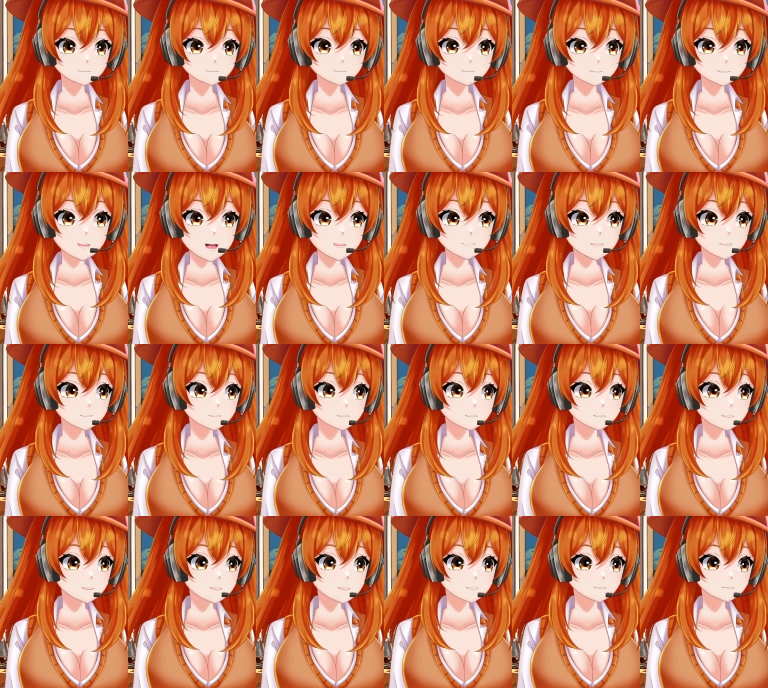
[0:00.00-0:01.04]
and then we'll
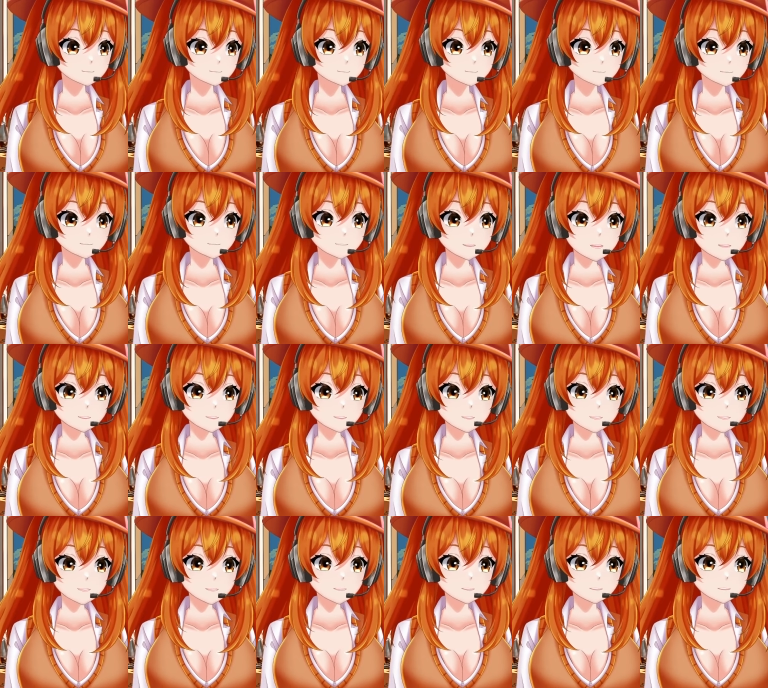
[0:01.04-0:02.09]
see.
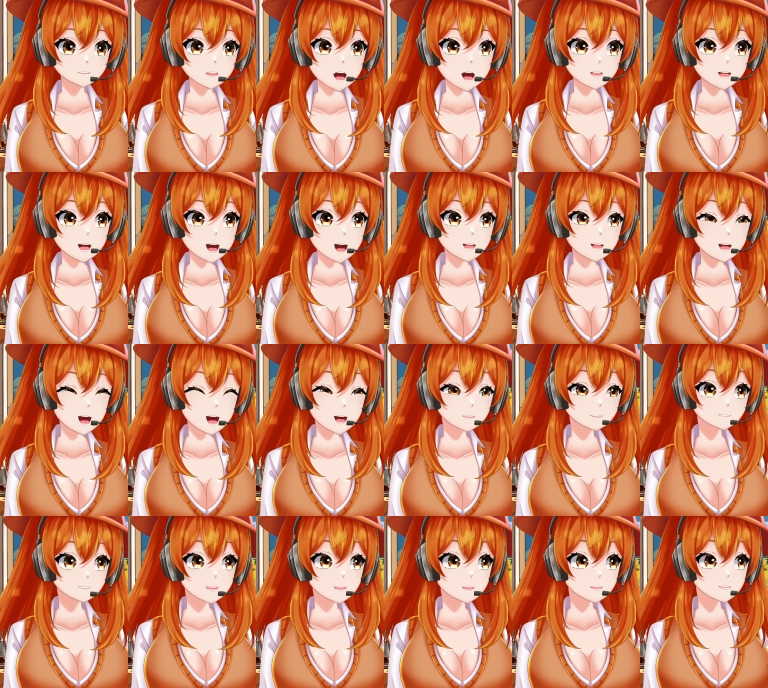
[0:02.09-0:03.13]
So yeah, that's the
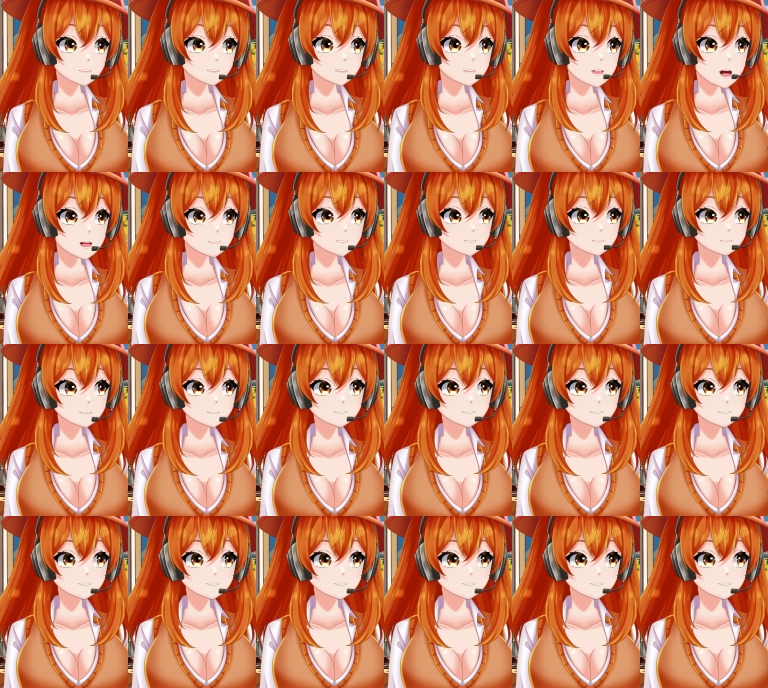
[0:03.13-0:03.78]
overall status.